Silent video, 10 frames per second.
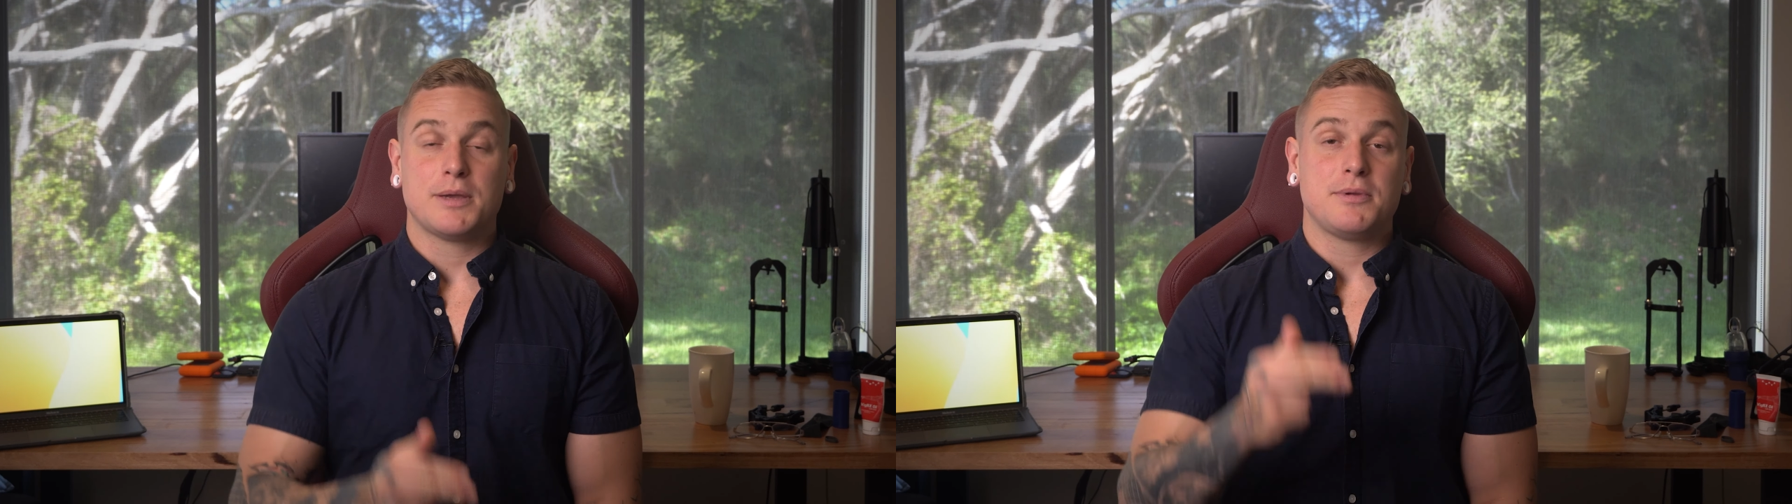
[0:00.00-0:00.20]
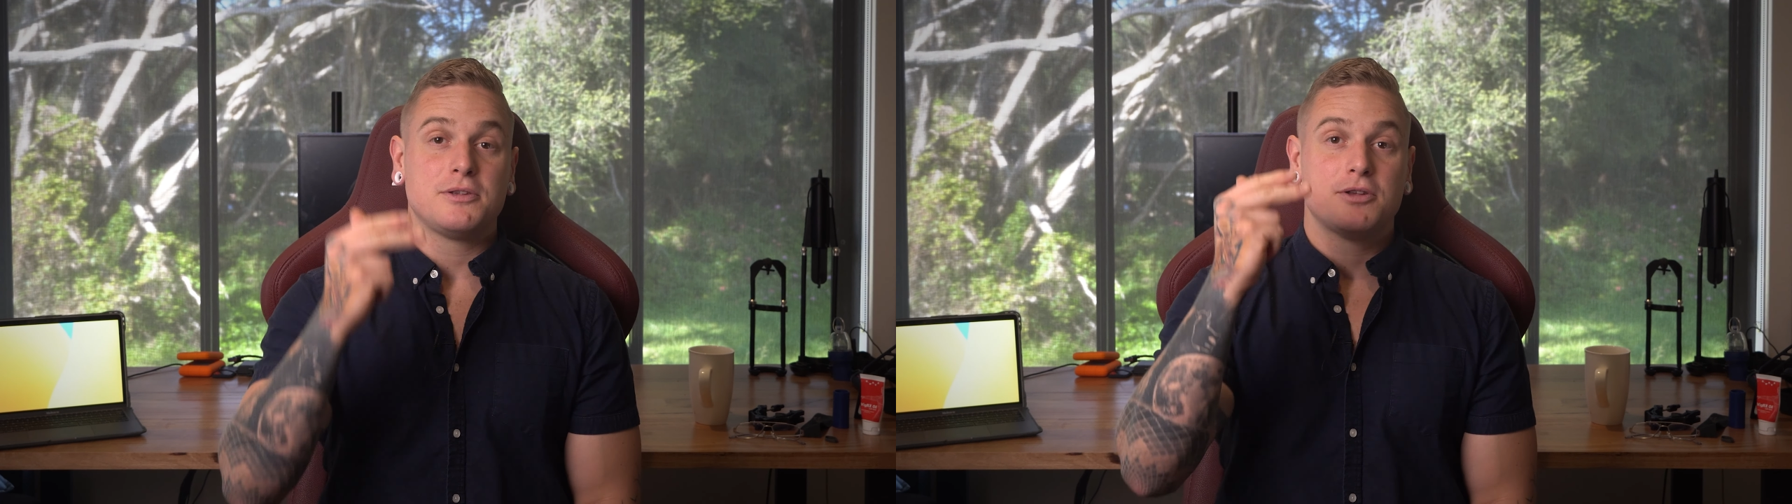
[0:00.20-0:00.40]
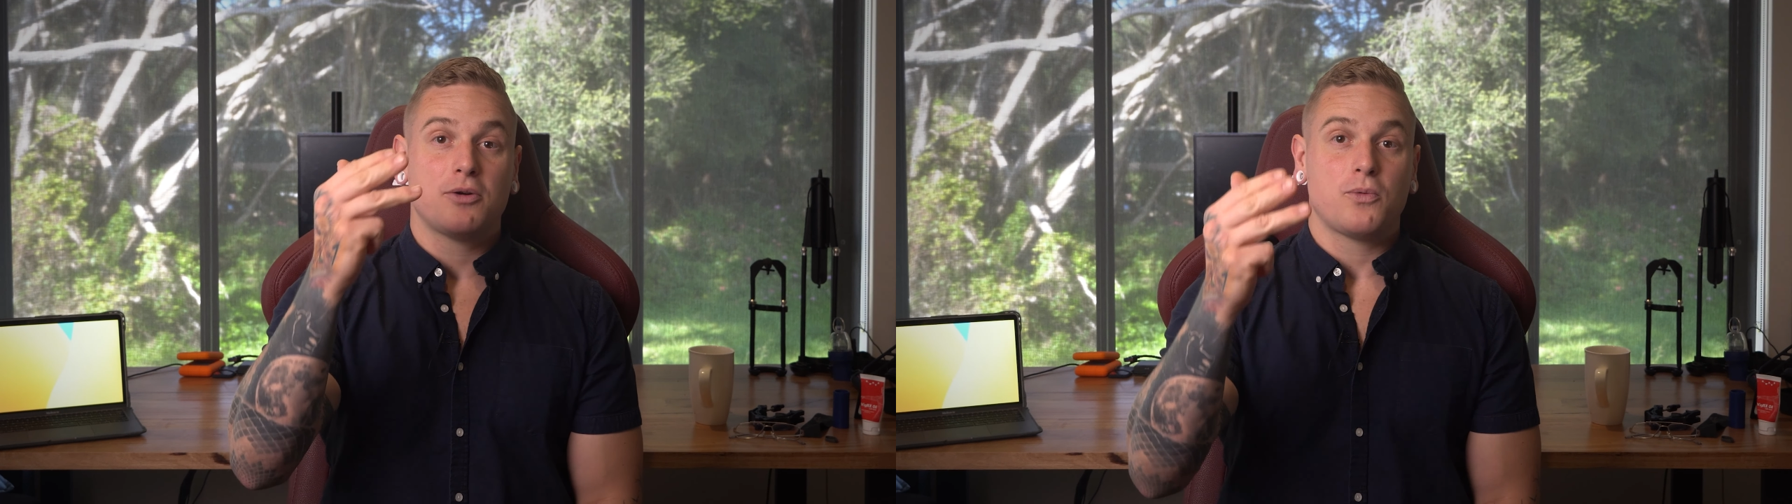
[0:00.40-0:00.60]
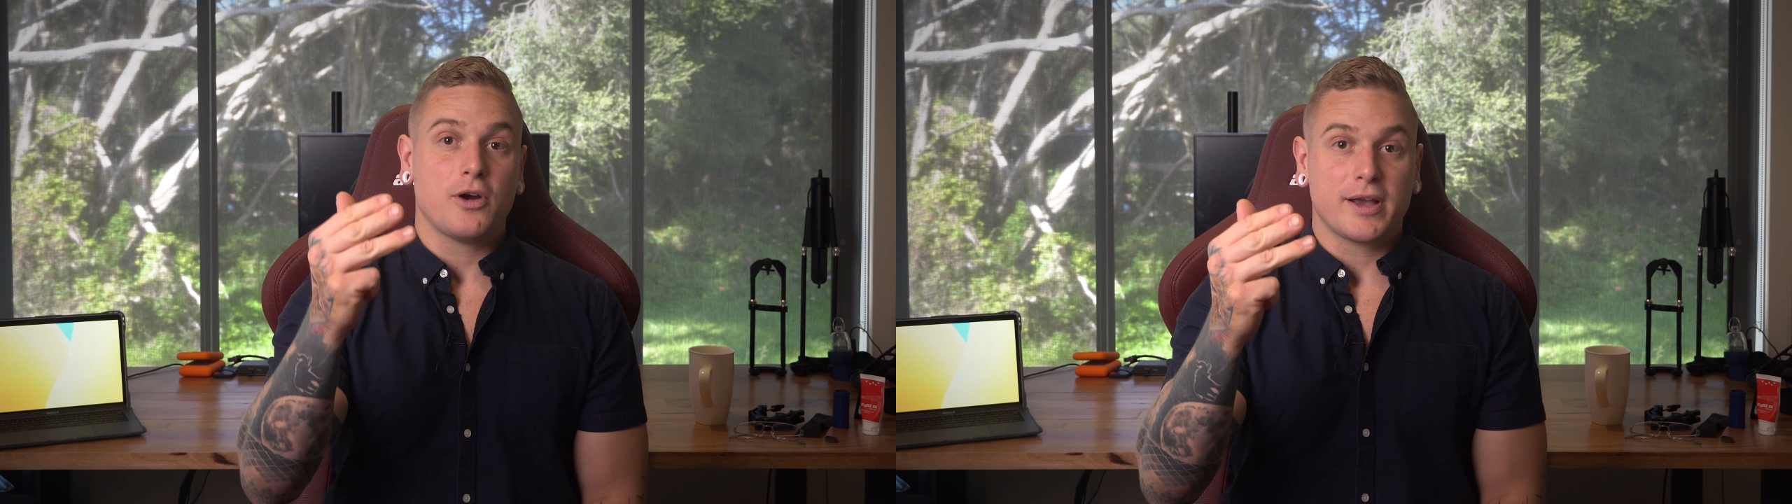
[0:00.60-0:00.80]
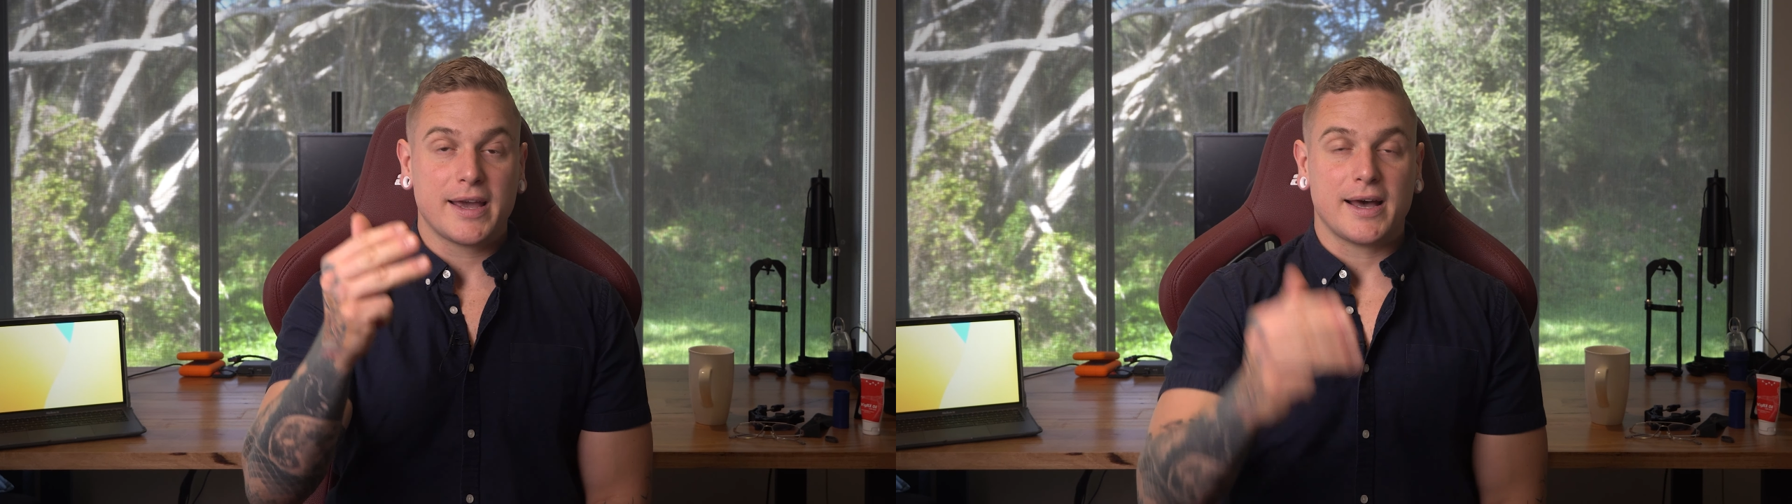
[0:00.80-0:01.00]
maybe you don't
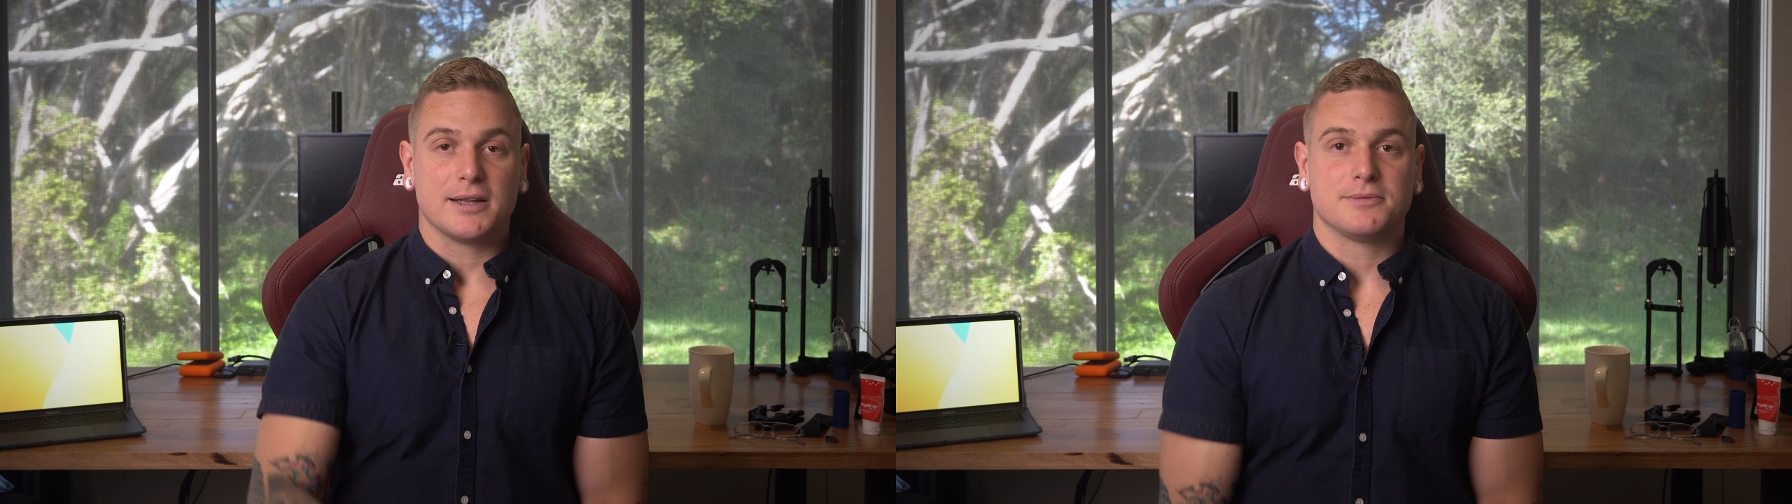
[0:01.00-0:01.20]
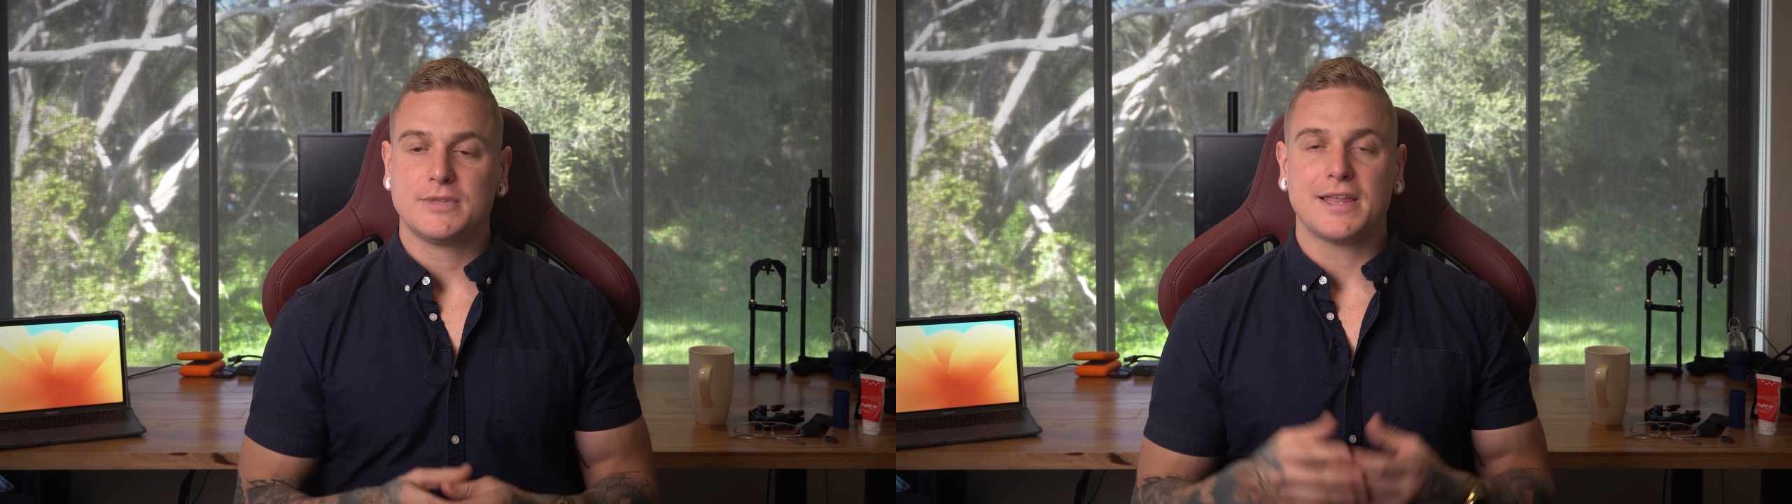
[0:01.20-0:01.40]
work out.